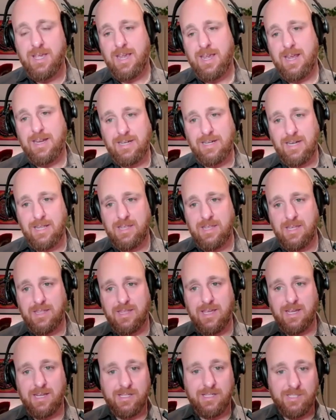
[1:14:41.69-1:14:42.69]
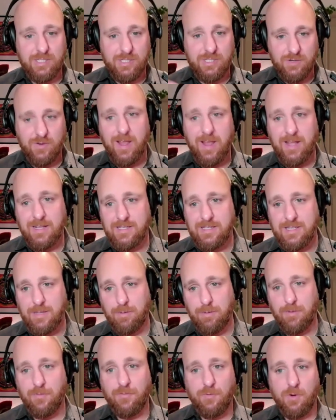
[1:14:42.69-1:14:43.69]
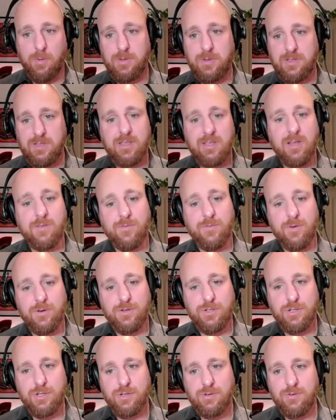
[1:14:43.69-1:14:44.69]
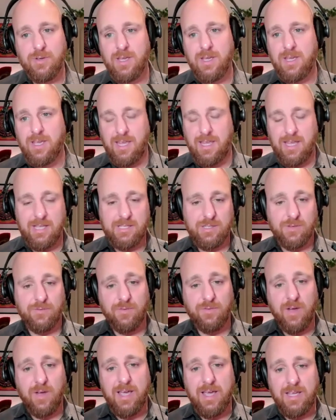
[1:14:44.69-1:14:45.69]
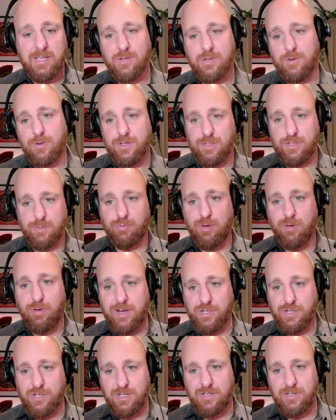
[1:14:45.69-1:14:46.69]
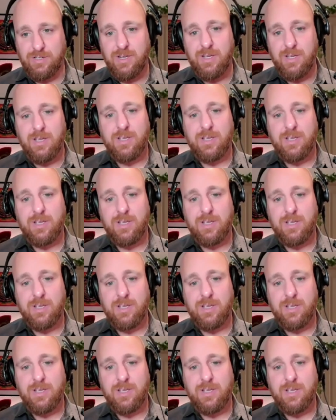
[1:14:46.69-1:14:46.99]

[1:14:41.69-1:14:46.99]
and anything that constrains the performance of that virtue is a vice or is oppression.